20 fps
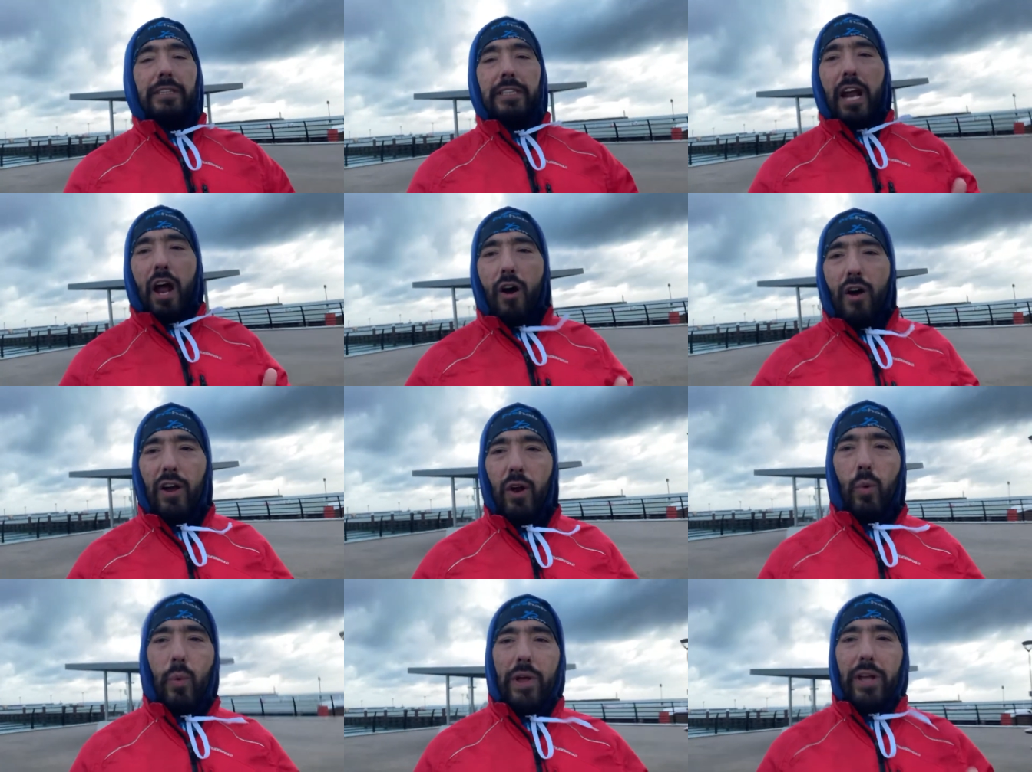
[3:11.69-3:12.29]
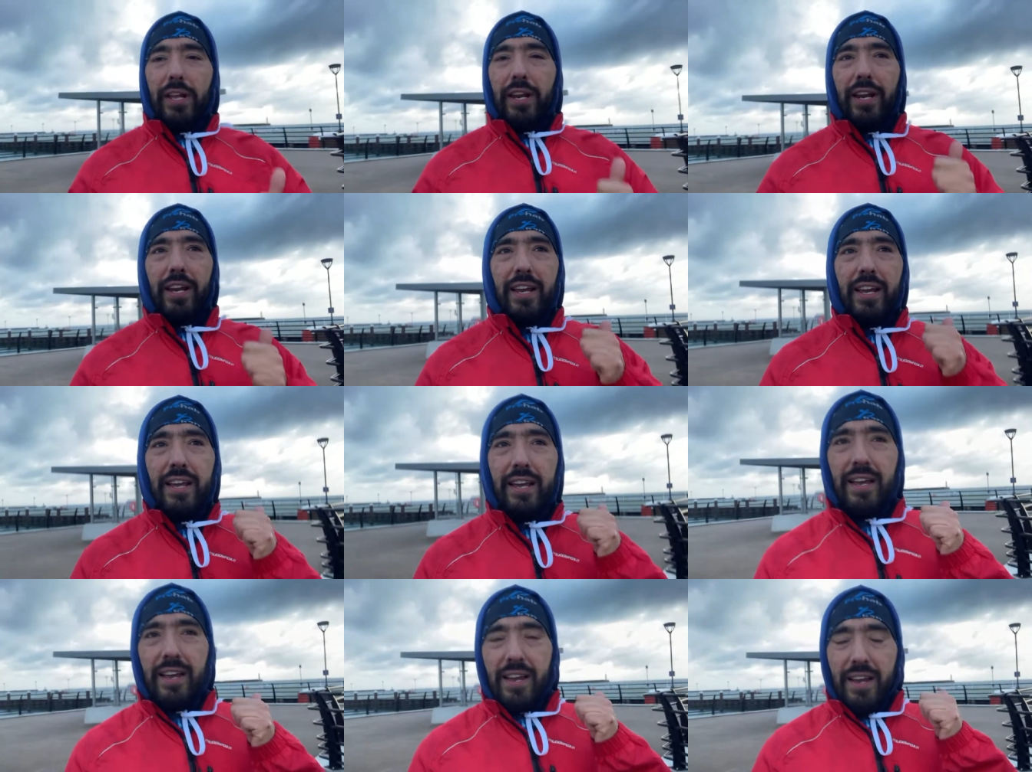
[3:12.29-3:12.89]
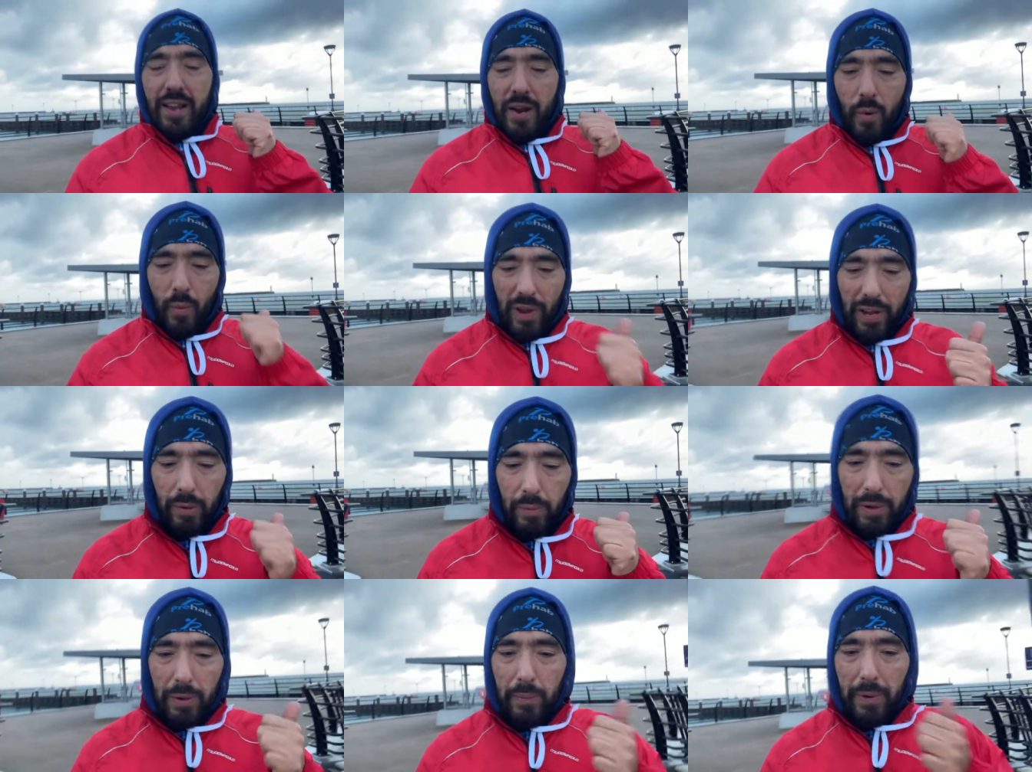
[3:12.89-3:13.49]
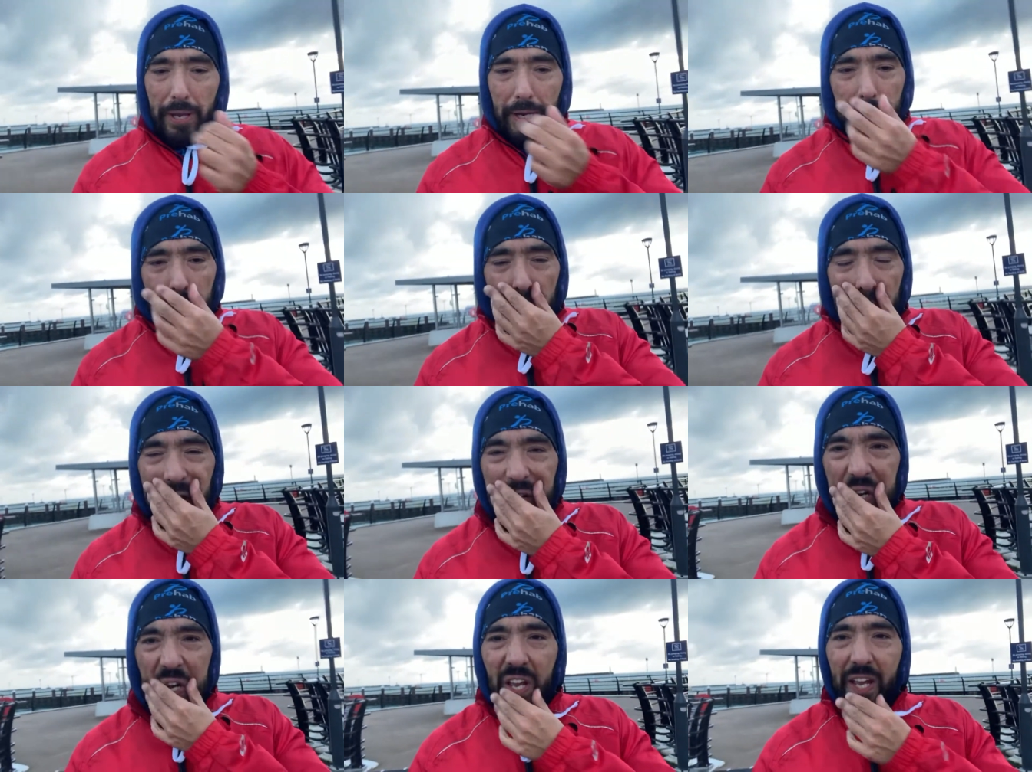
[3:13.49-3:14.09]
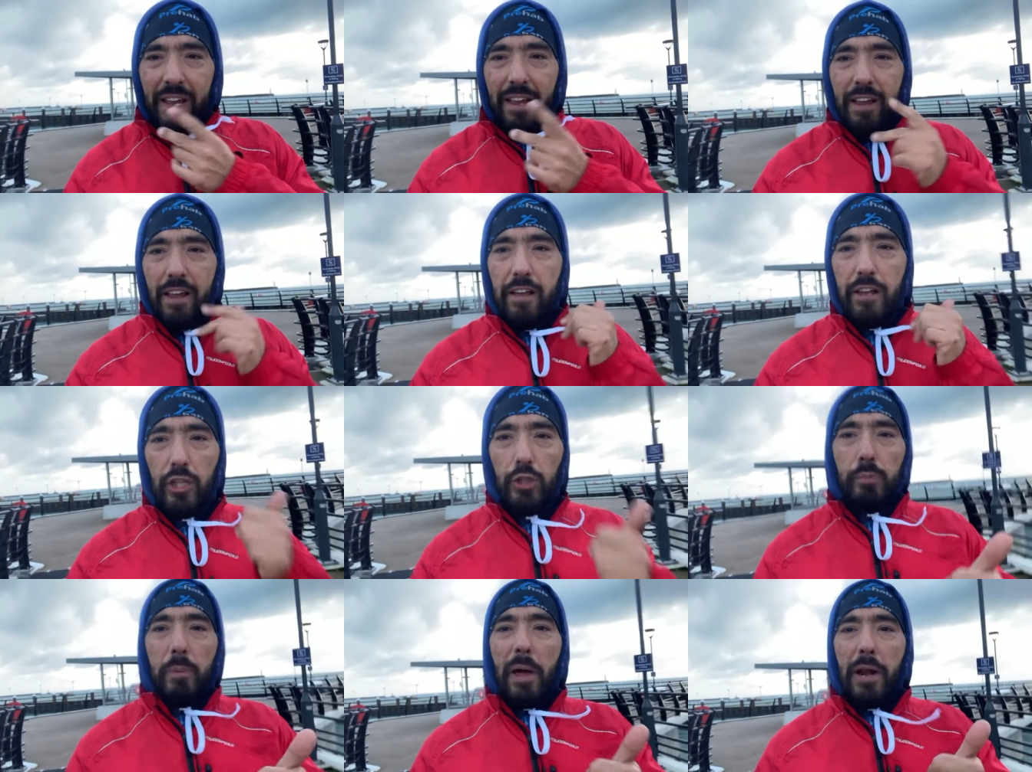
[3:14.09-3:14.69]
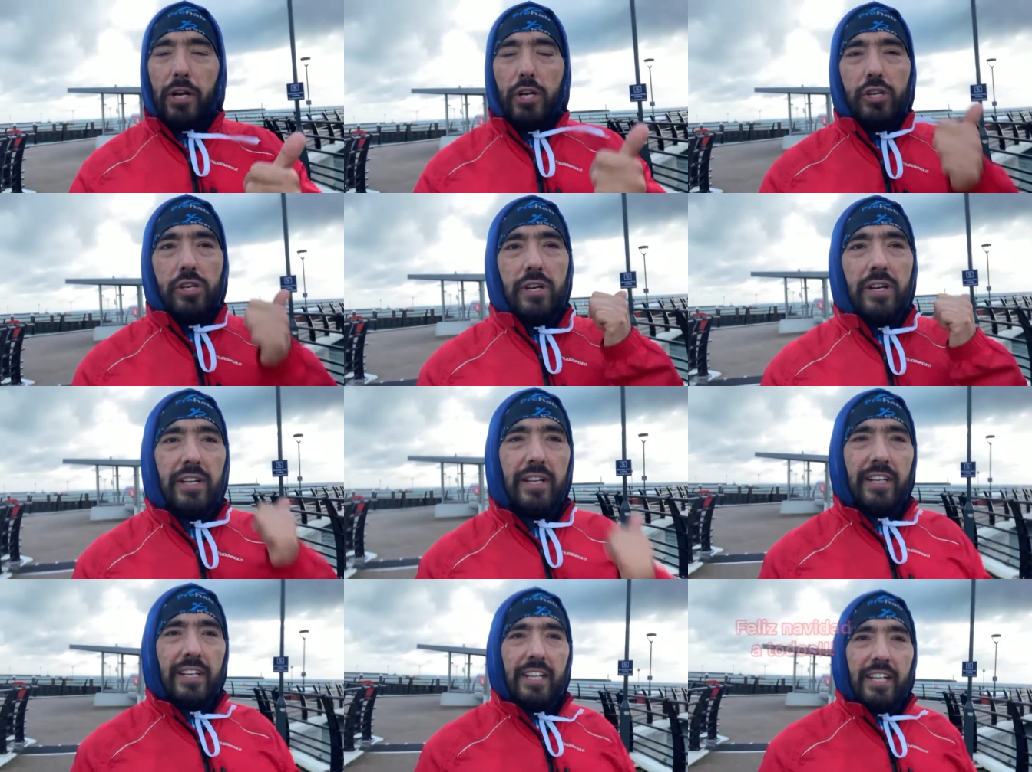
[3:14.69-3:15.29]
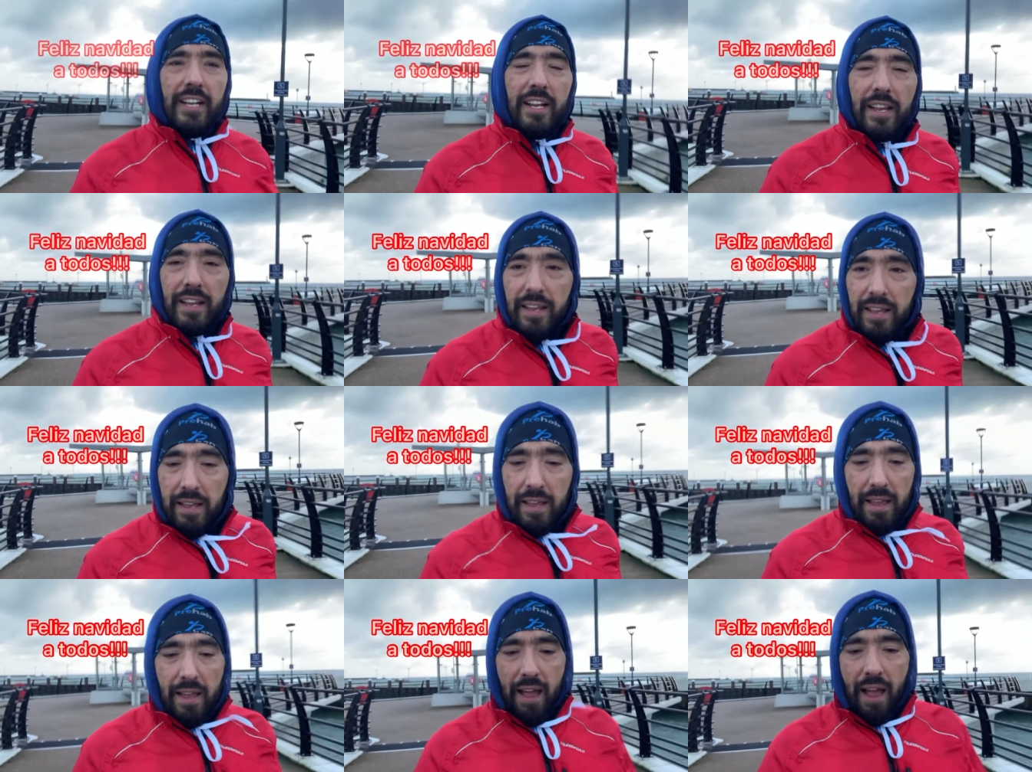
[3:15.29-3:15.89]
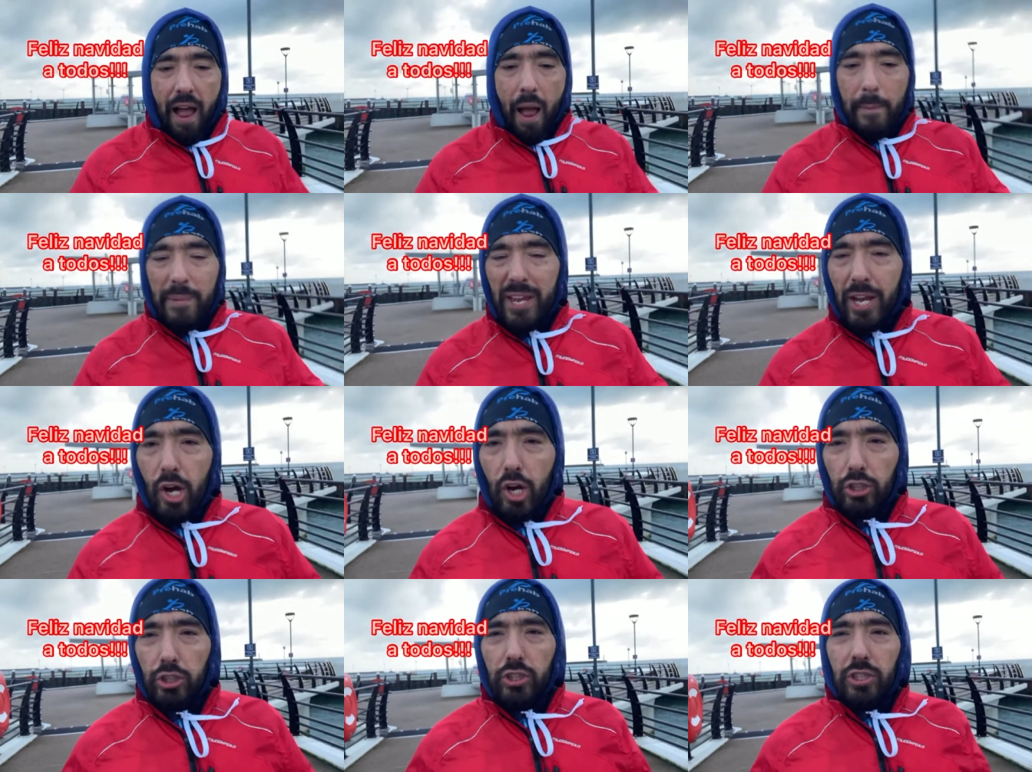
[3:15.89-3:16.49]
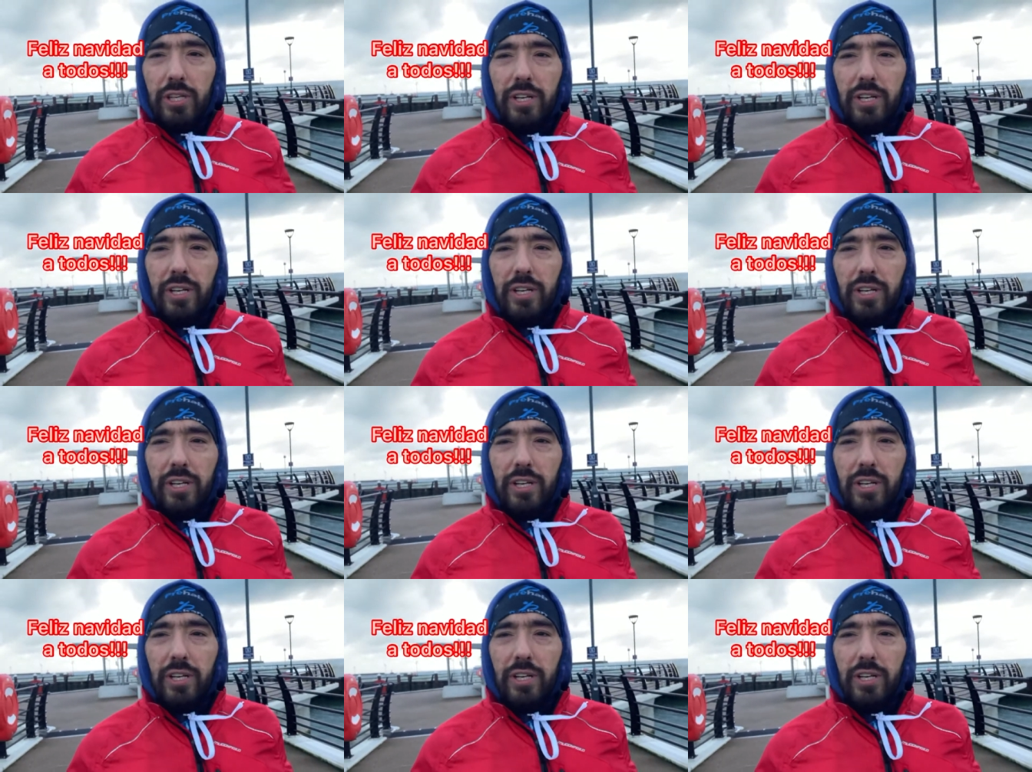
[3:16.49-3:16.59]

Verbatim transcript: Now quickly, quick in Spanish. Amigos,